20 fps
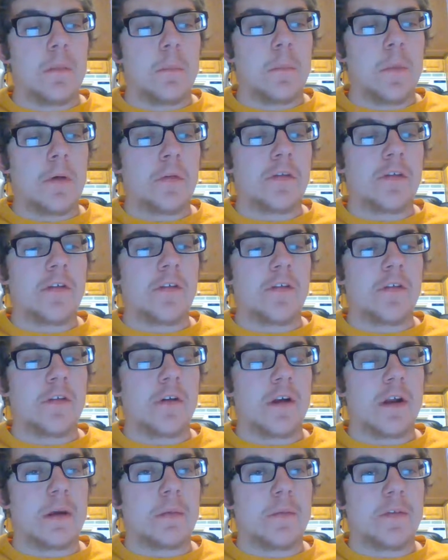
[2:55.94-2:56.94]
Most
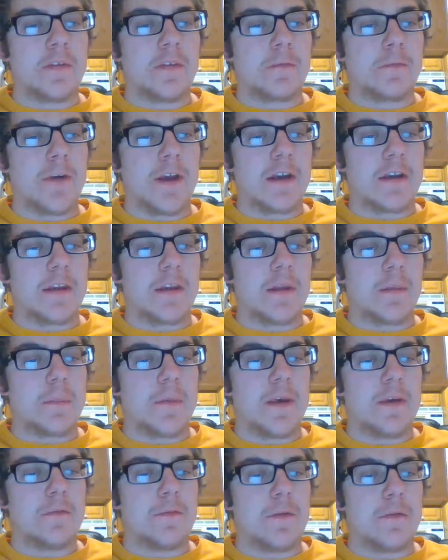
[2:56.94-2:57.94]
concerning was the fact that the
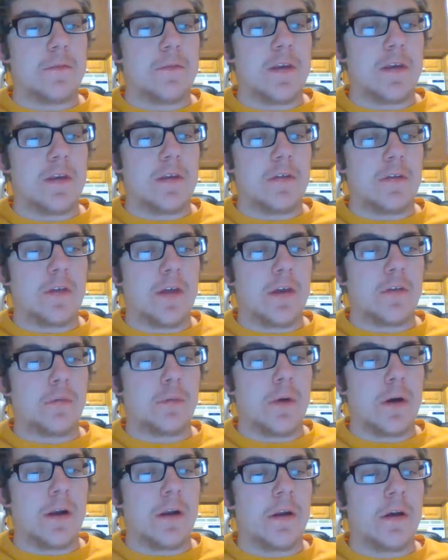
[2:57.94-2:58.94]

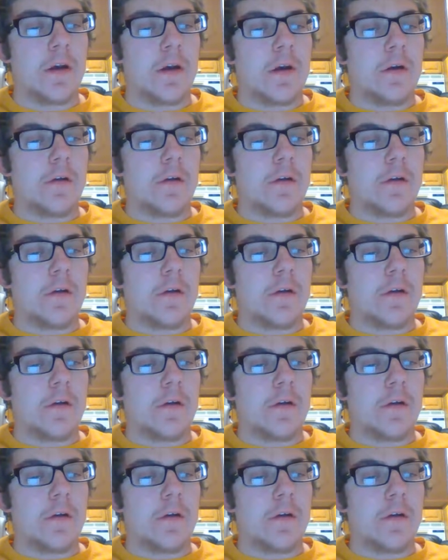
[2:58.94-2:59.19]
P.50/1